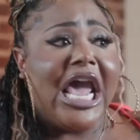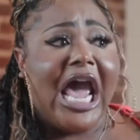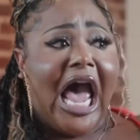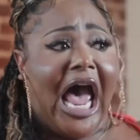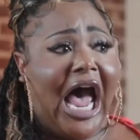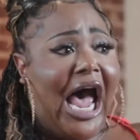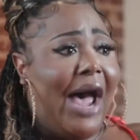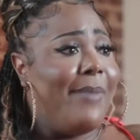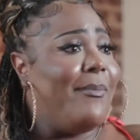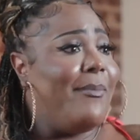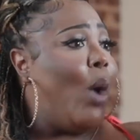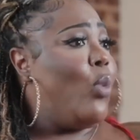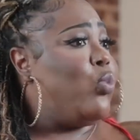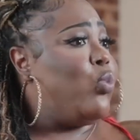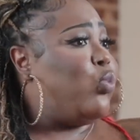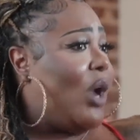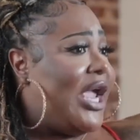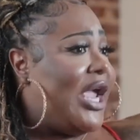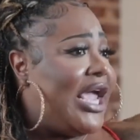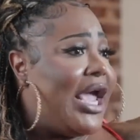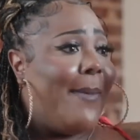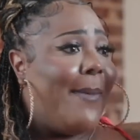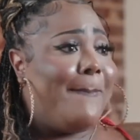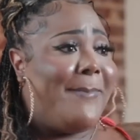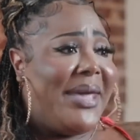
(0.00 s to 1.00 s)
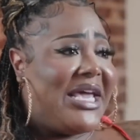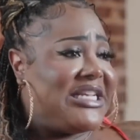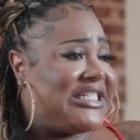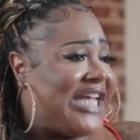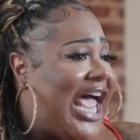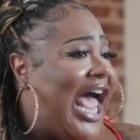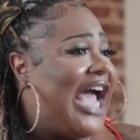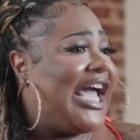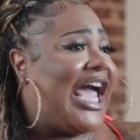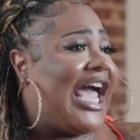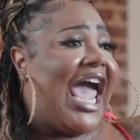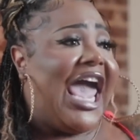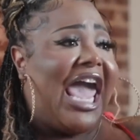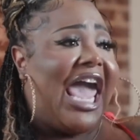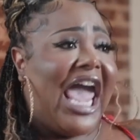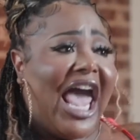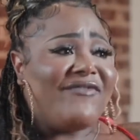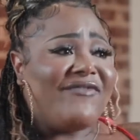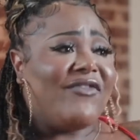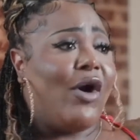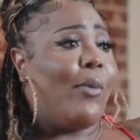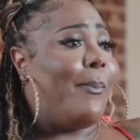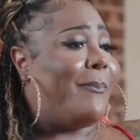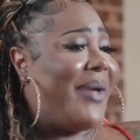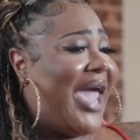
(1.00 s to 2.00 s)
I'm a real bitch. I can
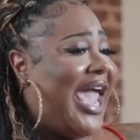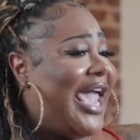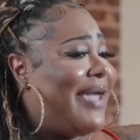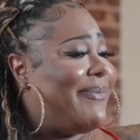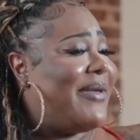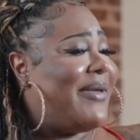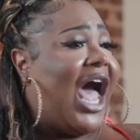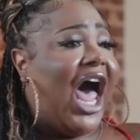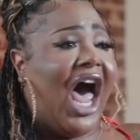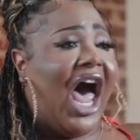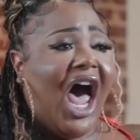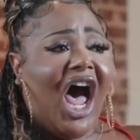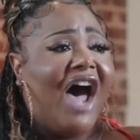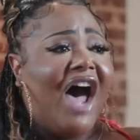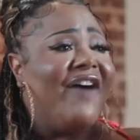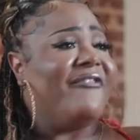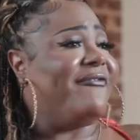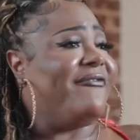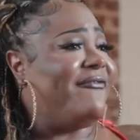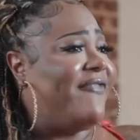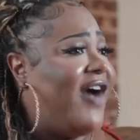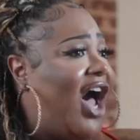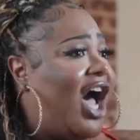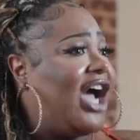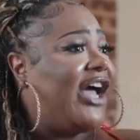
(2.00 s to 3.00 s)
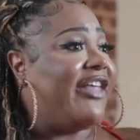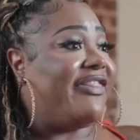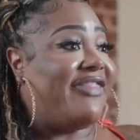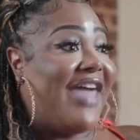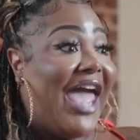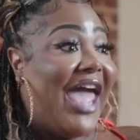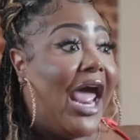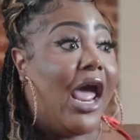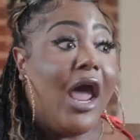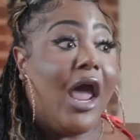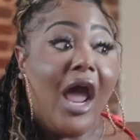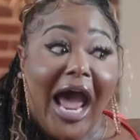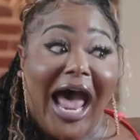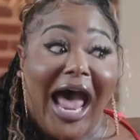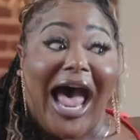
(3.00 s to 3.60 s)
have a baby. Uh uh, that.